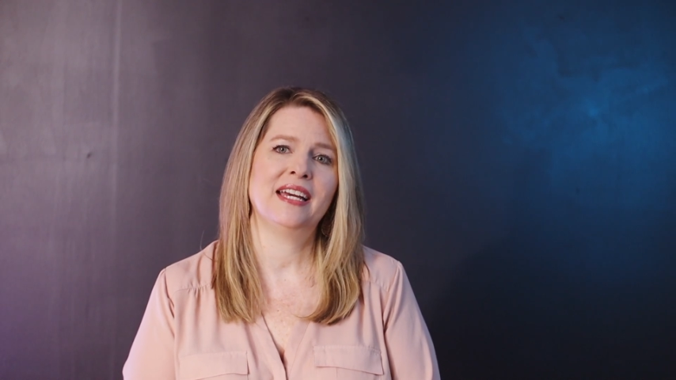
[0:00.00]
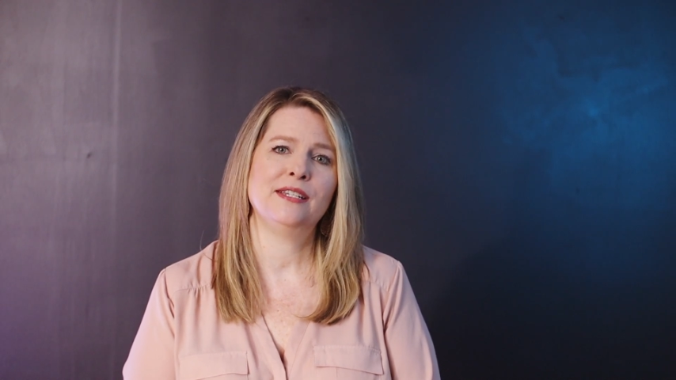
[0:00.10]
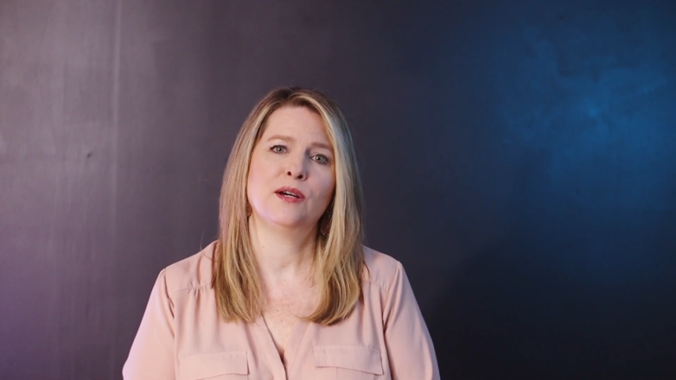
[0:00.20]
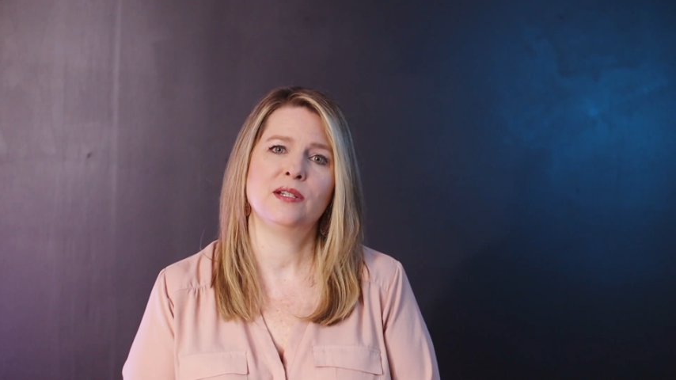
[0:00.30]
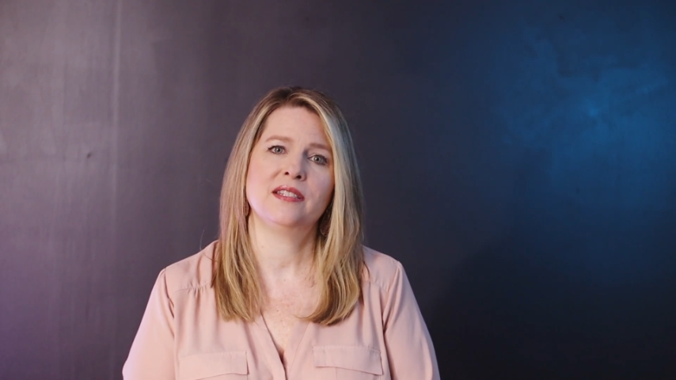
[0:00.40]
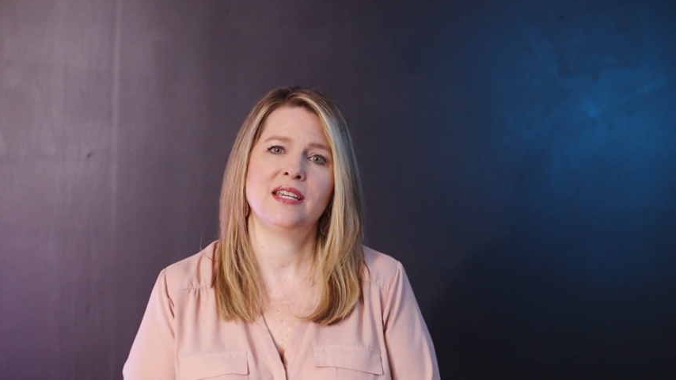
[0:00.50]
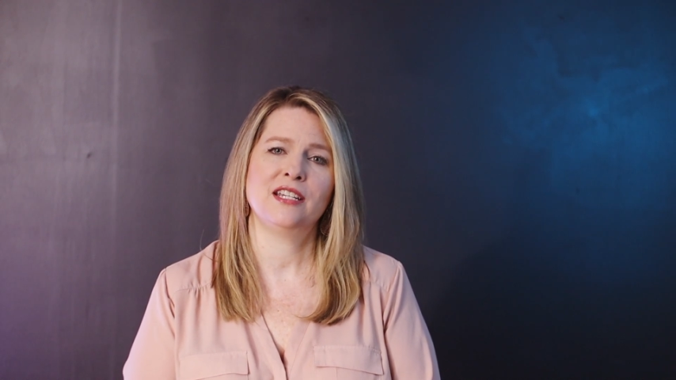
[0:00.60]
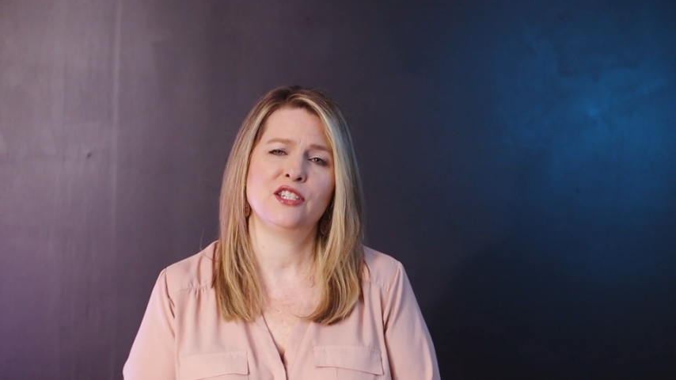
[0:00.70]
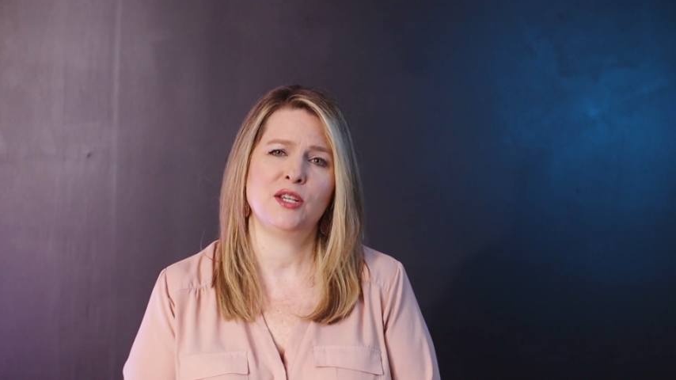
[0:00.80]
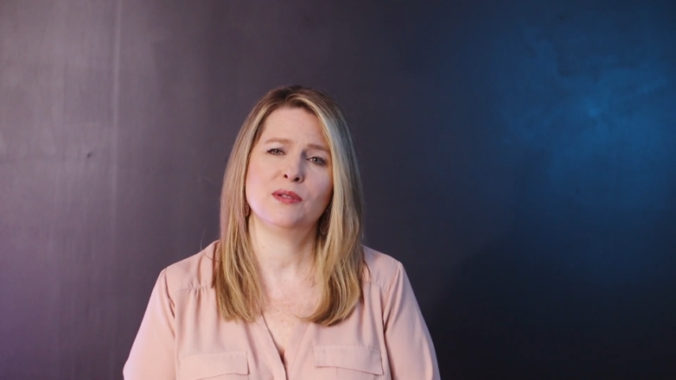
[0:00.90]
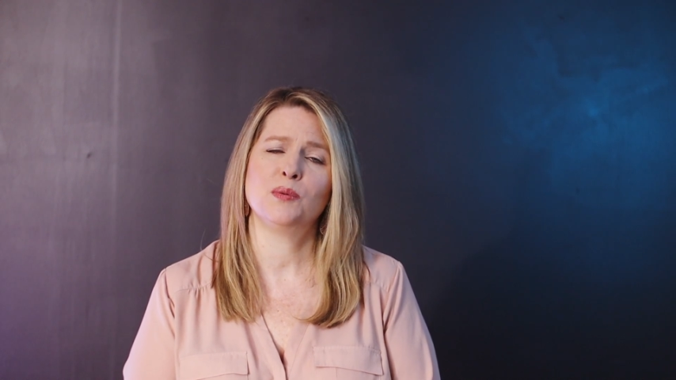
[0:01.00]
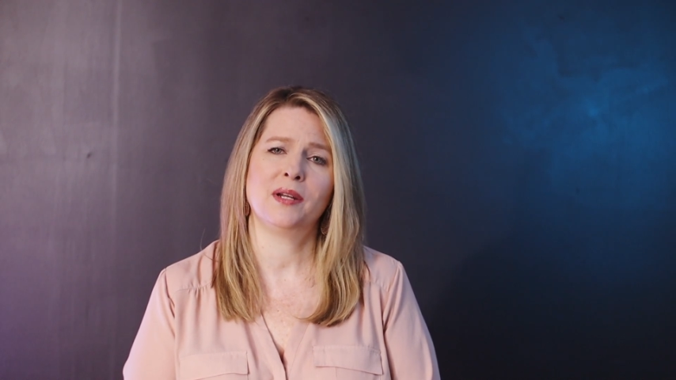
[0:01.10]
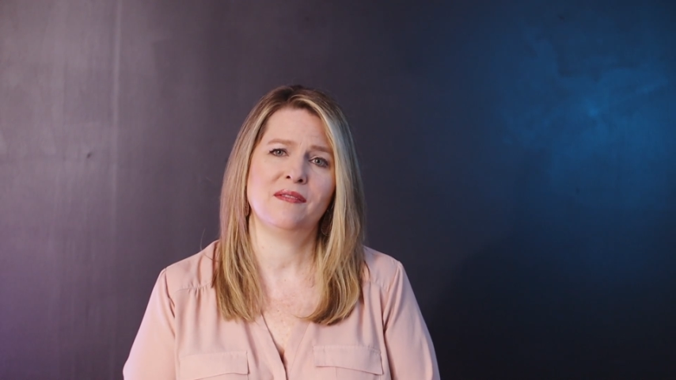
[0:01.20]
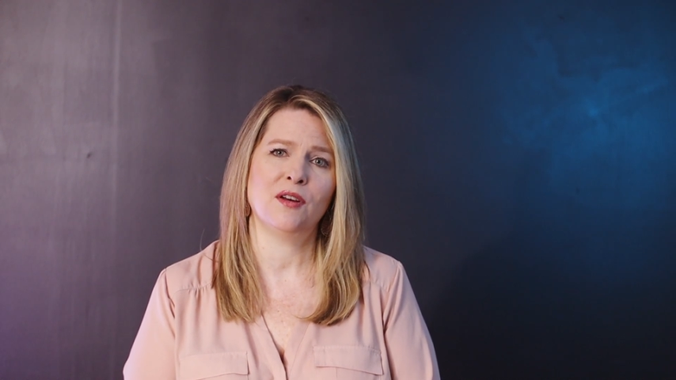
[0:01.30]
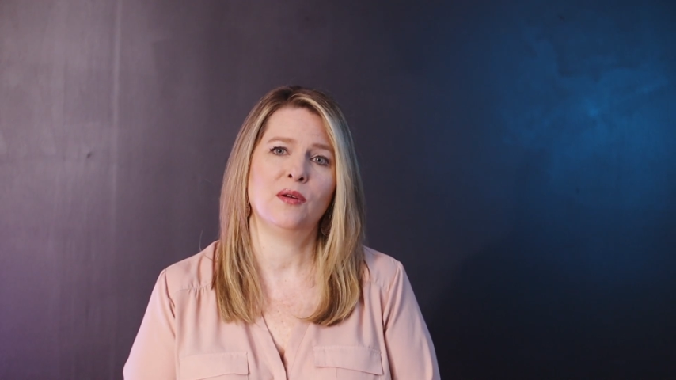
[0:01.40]
and noticing she was
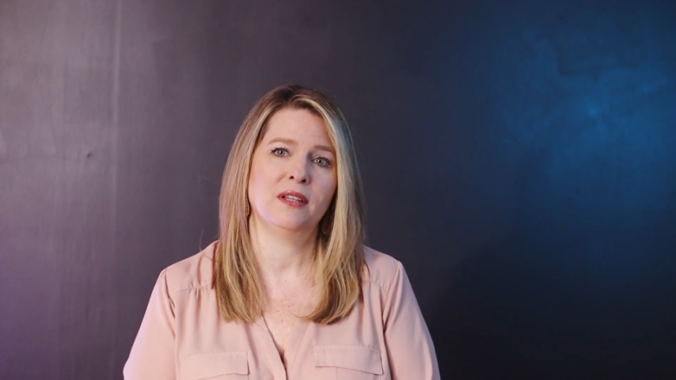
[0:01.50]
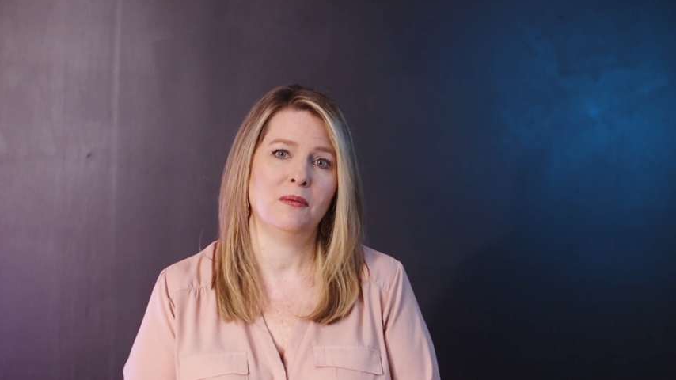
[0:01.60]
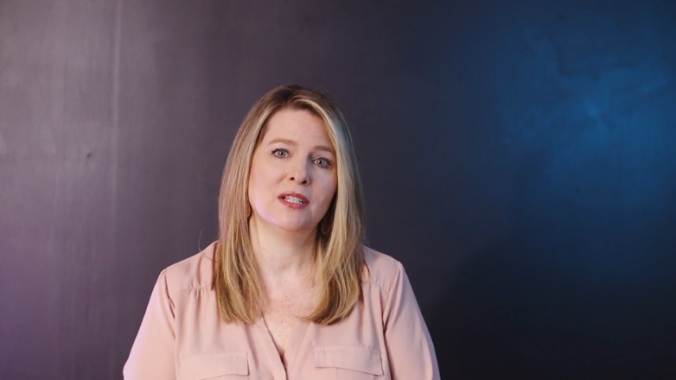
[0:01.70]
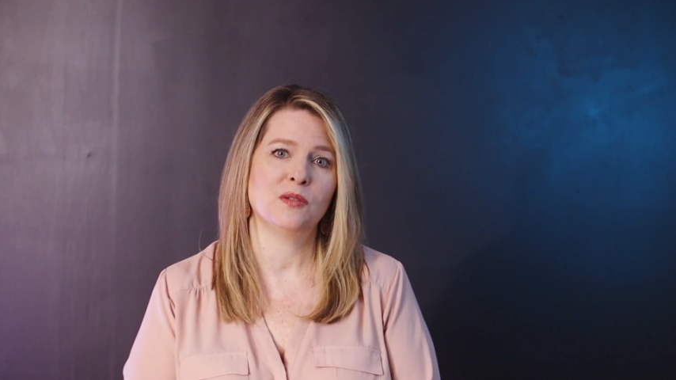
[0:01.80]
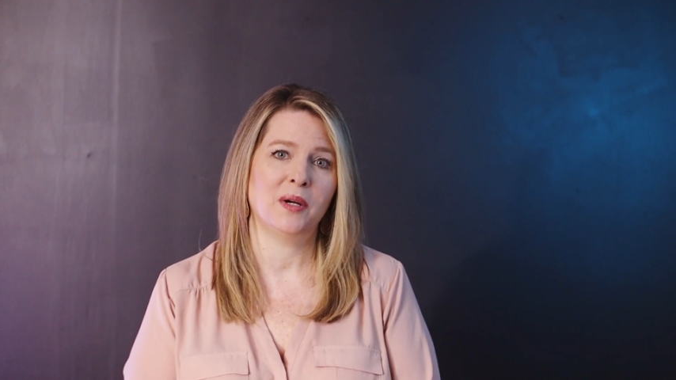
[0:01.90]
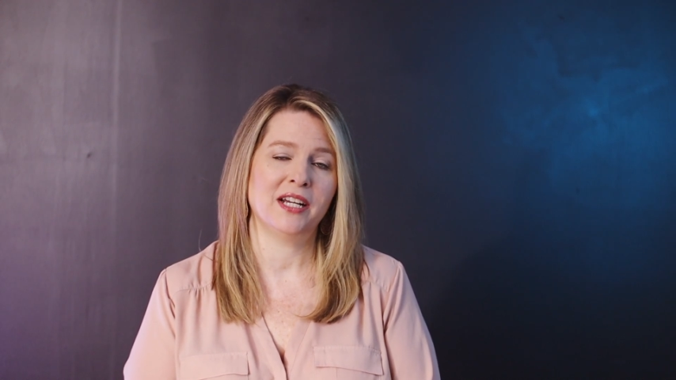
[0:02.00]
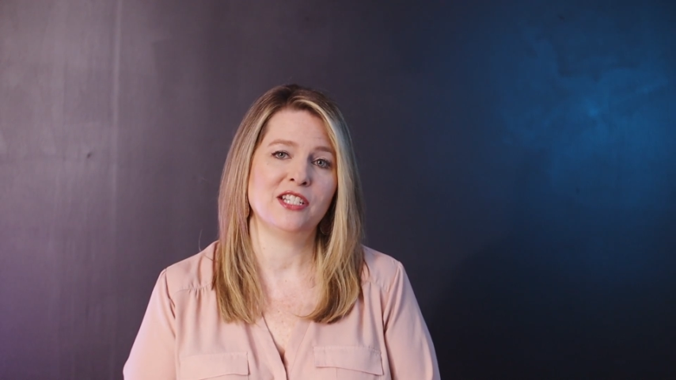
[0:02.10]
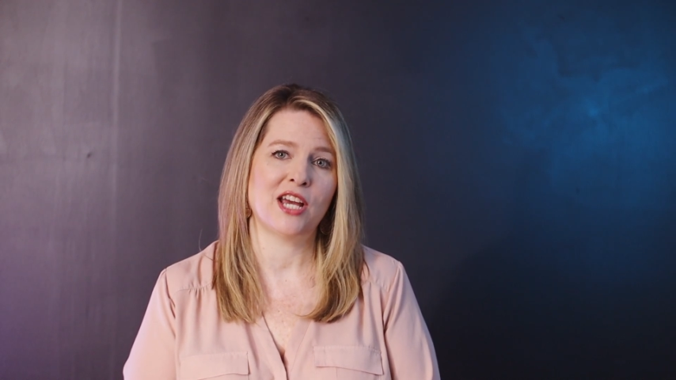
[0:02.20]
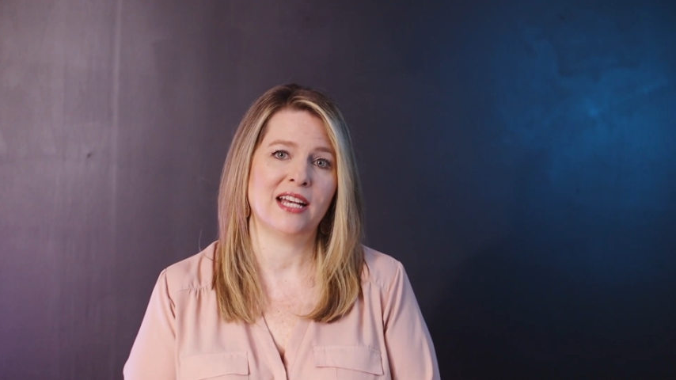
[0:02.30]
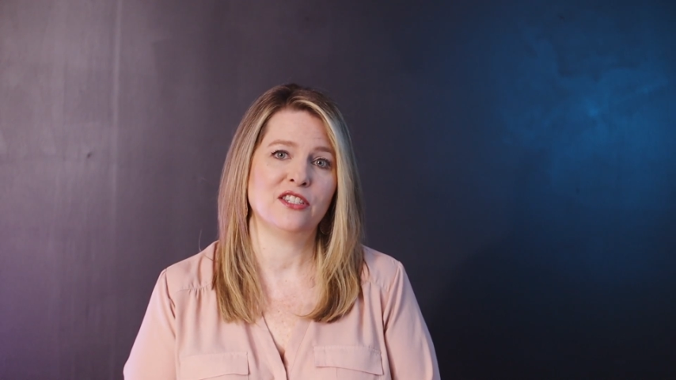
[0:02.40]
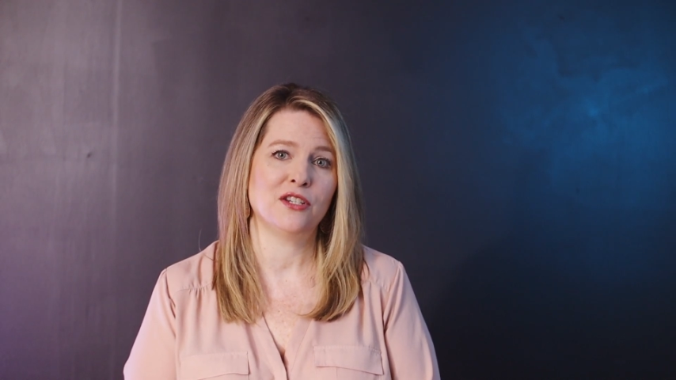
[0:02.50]
one of the only ones wearing jazz